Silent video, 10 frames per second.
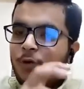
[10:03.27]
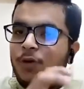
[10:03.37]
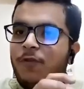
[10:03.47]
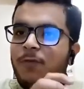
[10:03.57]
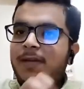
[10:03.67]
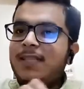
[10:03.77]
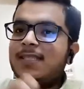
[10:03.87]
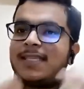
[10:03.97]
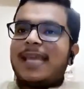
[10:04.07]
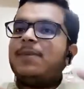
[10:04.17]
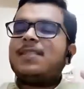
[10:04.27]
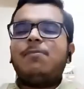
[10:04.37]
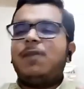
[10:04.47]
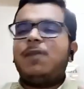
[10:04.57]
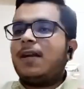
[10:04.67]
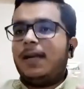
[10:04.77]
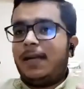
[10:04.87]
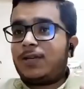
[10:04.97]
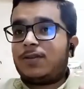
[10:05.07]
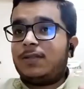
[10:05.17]
Uniform means same in similar
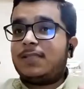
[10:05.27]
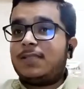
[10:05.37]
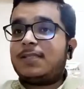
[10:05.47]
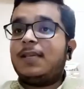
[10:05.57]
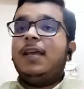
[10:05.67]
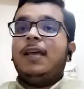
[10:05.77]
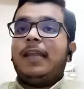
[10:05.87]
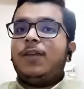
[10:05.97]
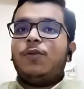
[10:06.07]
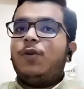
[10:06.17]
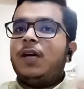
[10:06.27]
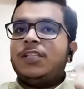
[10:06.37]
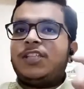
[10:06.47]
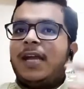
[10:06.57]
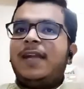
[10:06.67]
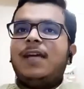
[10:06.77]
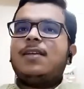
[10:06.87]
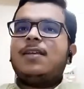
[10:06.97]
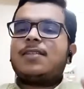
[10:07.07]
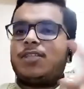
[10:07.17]
conditions. Like, gender
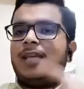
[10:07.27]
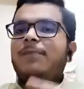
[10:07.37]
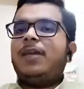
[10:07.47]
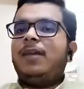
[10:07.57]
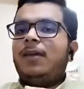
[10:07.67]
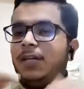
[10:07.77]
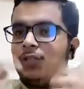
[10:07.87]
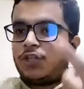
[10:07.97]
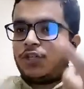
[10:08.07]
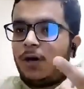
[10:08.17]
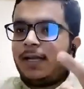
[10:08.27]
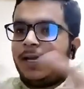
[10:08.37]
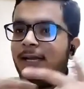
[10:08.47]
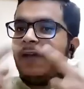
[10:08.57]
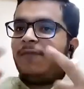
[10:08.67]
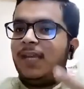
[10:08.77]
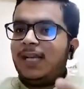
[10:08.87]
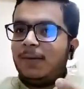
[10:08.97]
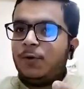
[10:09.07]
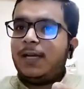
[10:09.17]
justice shall be ensured in every
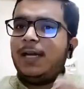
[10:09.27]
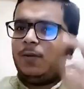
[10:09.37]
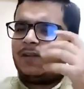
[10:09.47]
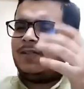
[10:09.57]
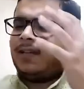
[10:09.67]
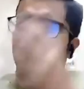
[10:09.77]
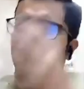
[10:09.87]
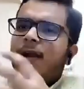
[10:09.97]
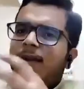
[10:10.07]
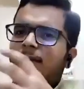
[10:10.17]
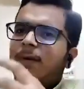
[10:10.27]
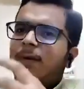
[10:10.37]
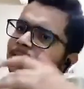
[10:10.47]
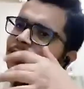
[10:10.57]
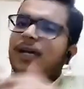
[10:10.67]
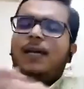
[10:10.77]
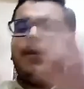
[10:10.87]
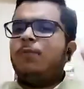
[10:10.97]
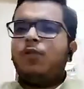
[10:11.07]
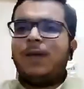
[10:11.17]
community, and whatever the derogatory part is shall be
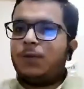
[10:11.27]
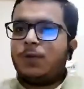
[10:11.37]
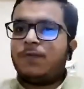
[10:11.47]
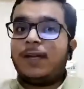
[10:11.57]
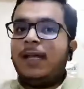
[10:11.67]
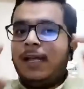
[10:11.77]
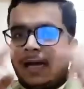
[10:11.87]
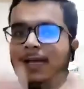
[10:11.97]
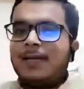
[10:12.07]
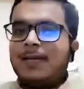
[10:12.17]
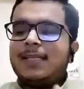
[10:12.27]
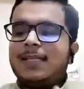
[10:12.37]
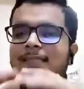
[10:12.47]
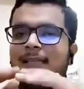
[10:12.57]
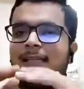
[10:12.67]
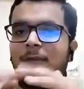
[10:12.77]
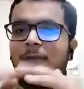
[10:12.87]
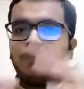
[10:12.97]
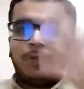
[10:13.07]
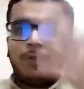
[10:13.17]
removed out of it. And its
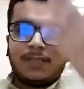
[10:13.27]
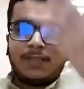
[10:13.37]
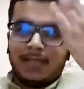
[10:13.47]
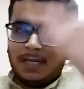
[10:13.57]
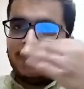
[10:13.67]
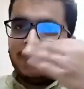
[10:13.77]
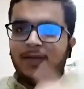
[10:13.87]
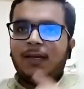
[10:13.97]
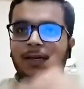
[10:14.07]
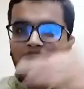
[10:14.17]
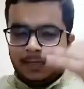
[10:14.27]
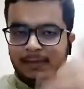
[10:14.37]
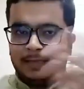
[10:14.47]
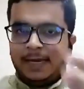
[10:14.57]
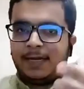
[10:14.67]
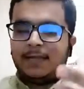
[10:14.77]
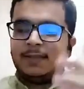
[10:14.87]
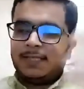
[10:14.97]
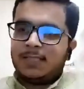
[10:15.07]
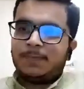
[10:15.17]
examples I'll be giving in
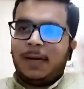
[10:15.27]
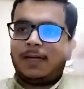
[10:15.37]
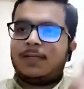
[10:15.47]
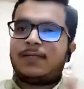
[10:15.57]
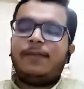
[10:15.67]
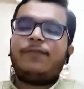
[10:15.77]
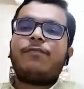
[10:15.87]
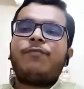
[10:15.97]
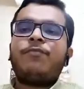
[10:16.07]
later in this part itself.